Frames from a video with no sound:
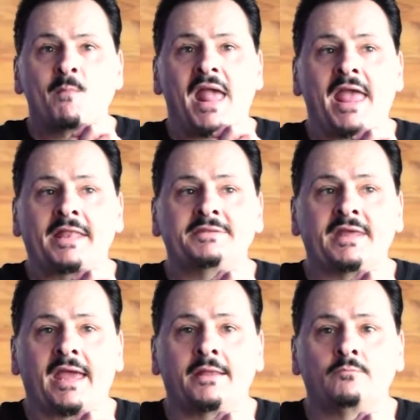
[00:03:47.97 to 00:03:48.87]

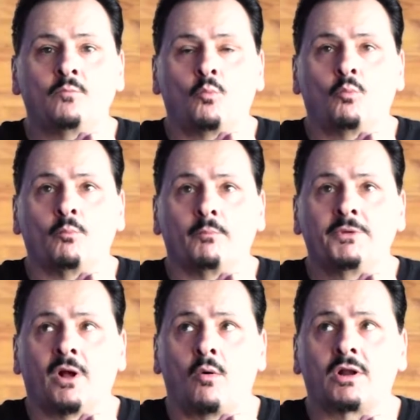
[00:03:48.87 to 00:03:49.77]
And
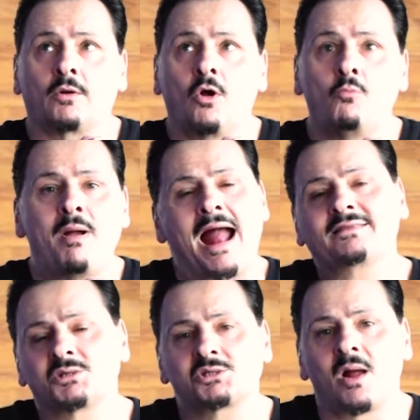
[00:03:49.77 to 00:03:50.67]
you want to go
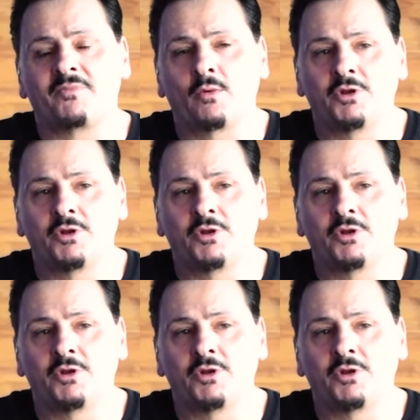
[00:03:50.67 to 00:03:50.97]
back to something.